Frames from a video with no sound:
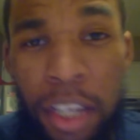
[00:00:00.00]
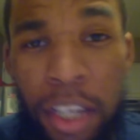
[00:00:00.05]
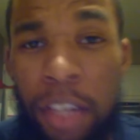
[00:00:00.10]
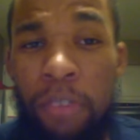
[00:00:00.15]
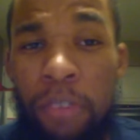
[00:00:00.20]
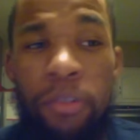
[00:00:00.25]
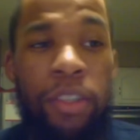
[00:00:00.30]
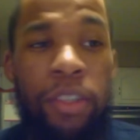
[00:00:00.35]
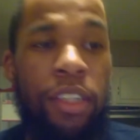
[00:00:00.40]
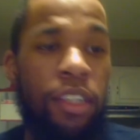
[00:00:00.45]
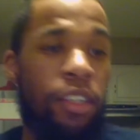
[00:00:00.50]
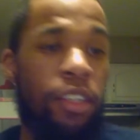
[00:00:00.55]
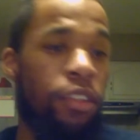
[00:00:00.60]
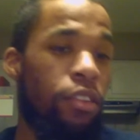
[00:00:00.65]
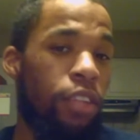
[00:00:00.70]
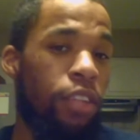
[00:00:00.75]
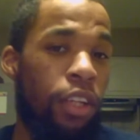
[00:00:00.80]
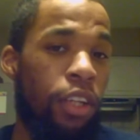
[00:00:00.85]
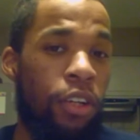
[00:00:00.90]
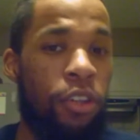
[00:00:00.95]
if it's in the
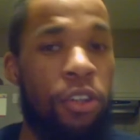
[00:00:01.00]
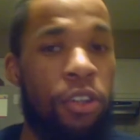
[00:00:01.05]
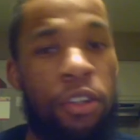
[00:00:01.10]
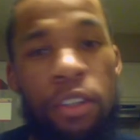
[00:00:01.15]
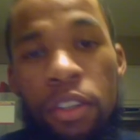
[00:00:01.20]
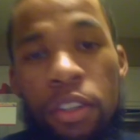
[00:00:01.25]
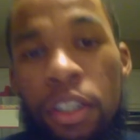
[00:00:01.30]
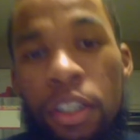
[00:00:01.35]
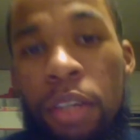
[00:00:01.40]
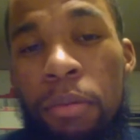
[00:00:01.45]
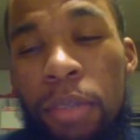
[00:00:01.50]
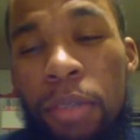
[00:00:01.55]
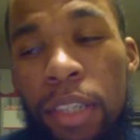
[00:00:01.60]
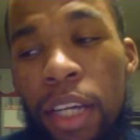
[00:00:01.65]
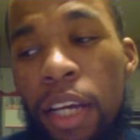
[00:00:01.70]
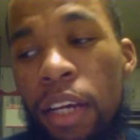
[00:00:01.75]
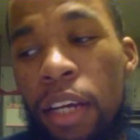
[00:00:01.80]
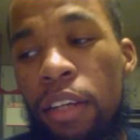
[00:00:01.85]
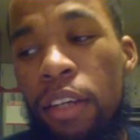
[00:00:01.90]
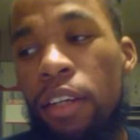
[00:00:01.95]
theater, you know what I'm
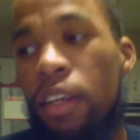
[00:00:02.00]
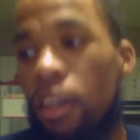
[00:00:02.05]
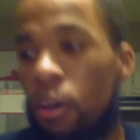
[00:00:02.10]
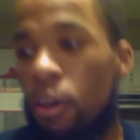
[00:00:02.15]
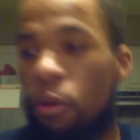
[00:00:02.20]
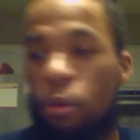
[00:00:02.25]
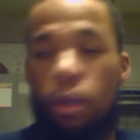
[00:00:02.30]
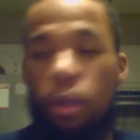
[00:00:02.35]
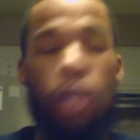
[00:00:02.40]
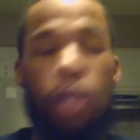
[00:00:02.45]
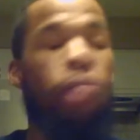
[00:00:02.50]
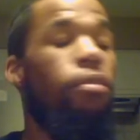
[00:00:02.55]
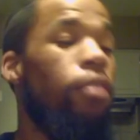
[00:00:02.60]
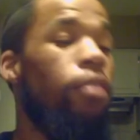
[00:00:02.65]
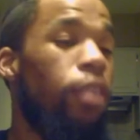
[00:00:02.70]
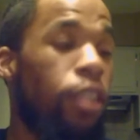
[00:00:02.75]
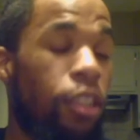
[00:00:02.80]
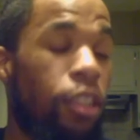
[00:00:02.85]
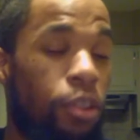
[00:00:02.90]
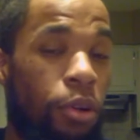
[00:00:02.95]
saying? Wherever
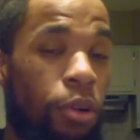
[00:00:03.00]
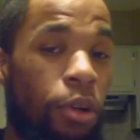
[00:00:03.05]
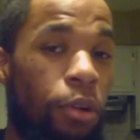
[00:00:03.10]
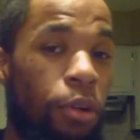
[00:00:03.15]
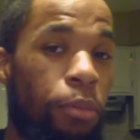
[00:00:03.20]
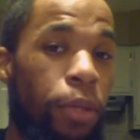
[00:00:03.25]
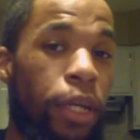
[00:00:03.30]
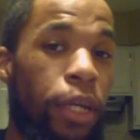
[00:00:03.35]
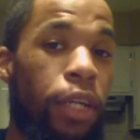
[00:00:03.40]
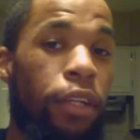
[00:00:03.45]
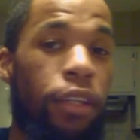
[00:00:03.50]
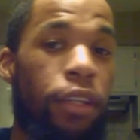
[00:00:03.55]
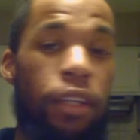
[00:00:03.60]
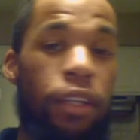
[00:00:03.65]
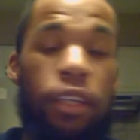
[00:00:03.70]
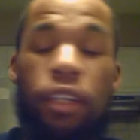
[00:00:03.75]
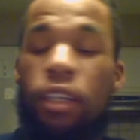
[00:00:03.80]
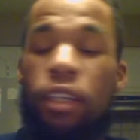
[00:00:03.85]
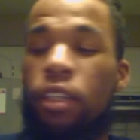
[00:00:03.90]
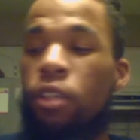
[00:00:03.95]
it's on, man,
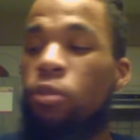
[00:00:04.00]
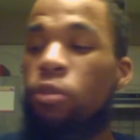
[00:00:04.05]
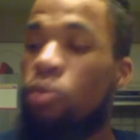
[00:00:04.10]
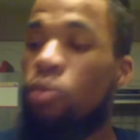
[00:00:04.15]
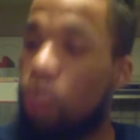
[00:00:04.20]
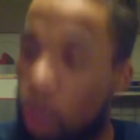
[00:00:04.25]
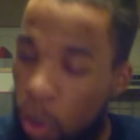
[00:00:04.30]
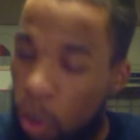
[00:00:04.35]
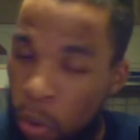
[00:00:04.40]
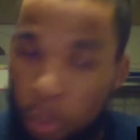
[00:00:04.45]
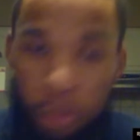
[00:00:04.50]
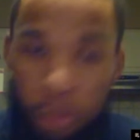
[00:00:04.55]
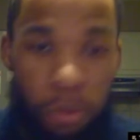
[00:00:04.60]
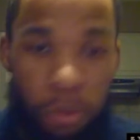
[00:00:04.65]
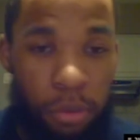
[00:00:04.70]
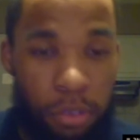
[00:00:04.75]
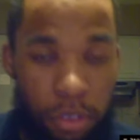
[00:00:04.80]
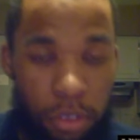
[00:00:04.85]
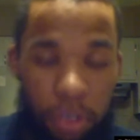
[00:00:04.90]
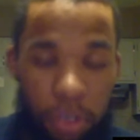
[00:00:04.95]
you know
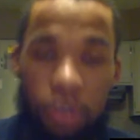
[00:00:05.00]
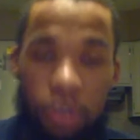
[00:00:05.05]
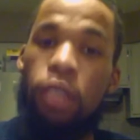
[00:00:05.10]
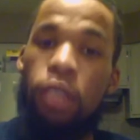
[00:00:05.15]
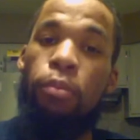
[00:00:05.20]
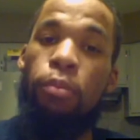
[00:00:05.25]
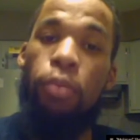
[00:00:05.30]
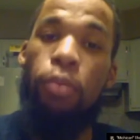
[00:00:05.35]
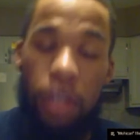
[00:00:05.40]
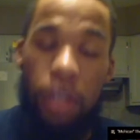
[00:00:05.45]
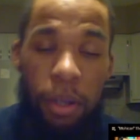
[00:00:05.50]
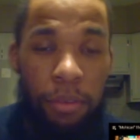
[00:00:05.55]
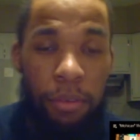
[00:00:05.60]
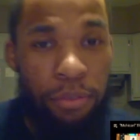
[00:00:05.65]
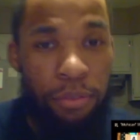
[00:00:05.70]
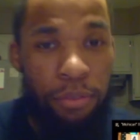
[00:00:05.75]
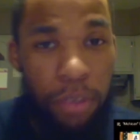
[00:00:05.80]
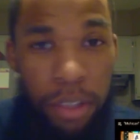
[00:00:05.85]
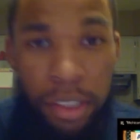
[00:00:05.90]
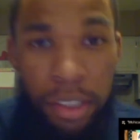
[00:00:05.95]
you're going to pull up
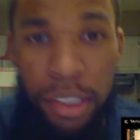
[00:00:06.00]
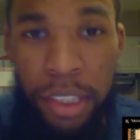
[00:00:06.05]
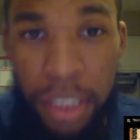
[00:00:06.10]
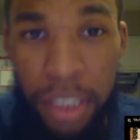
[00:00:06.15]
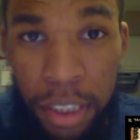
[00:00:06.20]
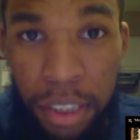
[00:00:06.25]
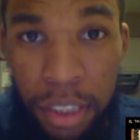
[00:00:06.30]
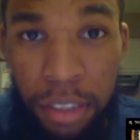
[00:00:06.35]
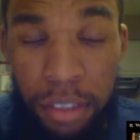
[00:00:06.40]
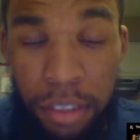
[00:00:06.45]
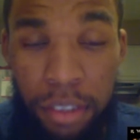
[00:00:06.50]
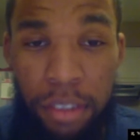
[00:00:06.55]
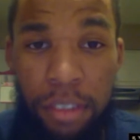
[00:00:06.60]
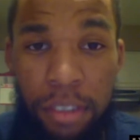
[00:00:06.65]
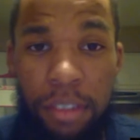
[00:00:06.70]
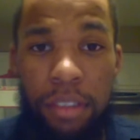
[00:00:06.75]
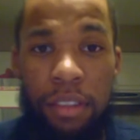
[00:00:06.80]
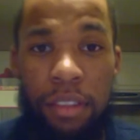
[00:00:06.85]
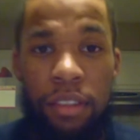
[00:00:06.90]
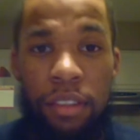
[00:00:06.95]
front seat
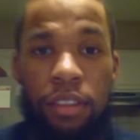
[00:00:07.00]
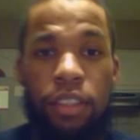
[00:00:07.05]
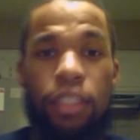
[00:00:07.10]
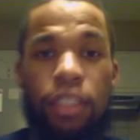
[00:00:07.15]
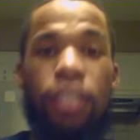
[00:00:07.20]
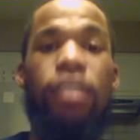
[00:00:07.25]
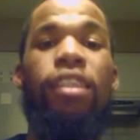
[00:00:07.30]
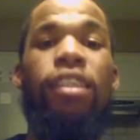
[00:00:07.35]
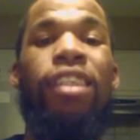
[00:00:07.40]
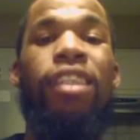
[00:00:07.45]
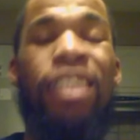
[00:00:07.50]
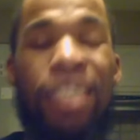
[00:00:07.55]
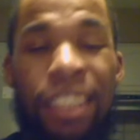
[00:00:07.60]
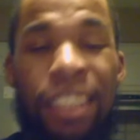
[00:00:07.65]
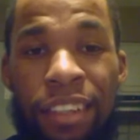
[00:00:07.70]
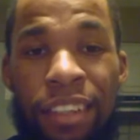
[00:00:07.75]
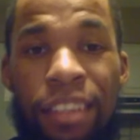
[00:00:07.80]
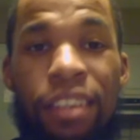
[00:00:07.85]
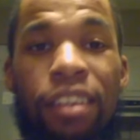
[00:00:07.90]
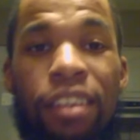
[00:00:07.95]
to
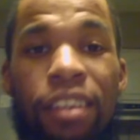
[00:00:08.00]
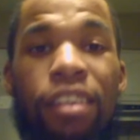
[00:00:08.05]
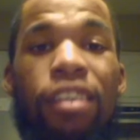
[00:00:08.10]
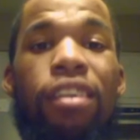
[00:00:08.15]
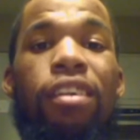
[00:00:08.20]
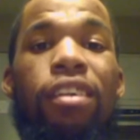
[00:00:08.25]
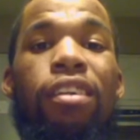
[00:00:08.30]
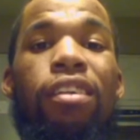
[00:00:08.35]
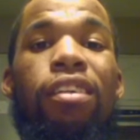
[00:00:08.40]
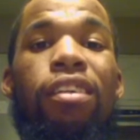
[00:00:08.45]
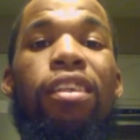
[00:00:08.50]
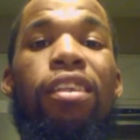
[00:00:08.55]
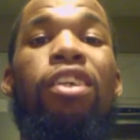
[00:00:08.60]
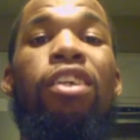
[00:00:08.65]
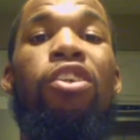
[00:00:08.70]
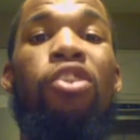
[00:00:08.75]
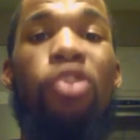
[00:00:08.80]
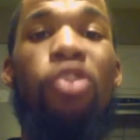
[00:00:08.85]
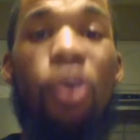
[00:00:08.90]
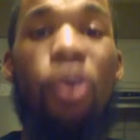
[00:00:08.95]
see the
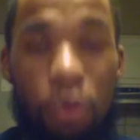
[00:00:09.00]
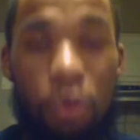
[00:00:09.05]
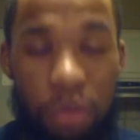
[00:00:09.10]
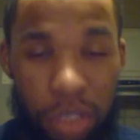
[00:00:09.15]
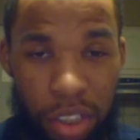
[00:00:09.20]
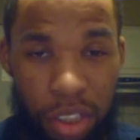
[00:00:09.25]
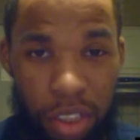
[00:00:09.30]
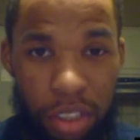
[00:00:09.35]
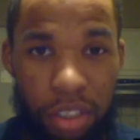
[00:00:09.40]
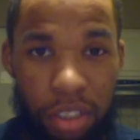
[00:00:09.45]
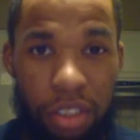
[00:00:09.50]
GOAT.